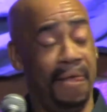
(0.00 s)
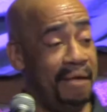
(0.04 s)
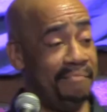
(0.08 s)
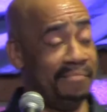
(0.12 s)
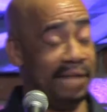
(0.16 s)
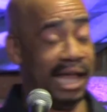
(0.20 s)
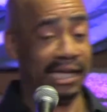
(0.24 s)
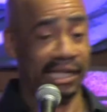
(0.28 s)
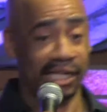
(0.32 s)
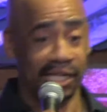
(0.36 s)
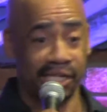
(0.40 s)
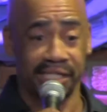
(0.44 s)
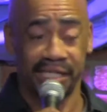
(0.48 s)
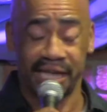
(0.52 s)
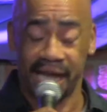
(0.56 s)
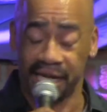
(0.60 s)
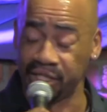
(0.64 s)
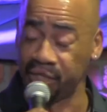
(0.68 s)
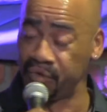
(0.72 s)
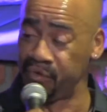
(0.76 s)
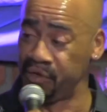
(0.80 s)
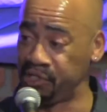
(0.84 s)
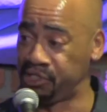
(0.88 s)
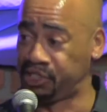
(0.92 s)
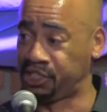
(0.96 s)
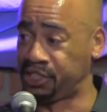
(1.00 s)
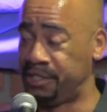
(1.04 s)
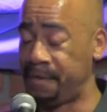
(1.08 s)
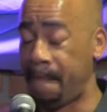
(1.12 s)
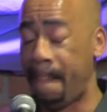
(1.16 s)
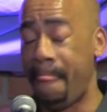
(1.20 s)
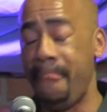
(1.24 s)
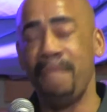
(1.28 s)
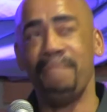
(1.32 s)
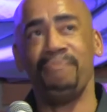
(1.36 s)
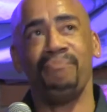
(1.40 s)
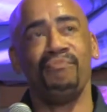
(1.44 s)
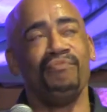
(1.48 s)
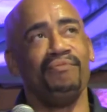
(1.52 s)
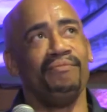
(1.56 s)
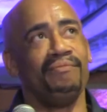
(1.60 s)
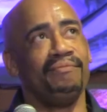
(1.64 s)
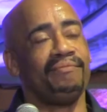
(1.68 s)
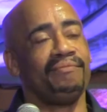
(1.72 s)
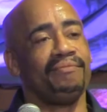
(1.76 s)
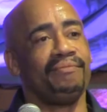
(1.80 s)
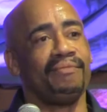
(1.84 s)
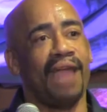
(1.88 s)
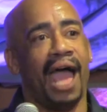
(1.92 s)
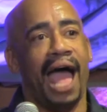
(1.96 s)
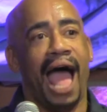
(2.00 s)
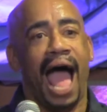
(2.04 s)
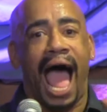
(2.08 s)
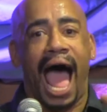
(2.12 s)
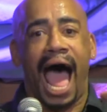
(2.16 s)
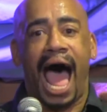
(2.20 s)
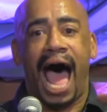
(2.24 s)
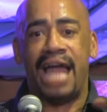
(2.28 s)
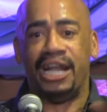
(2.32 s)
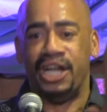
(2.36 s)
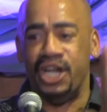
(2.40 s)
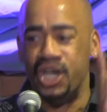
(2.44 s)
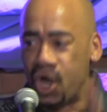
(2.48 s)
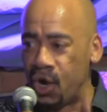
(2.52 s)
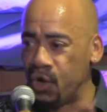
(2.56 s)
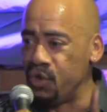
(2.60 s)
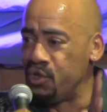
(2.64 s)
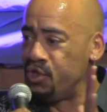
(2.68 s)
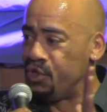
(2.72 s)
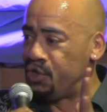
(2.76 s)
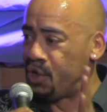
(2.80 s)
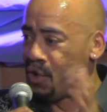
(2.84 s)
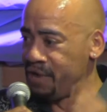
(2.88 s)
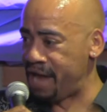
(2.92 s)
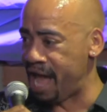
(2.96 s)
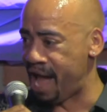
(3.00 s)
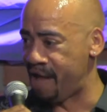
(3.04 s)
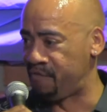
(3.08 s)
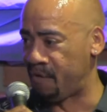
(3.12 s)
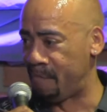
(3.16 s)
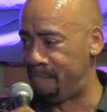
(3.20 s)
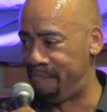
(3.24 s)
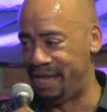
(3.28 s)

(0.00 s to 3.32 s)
I'm like, look, Dr. Wilson, I know you don't have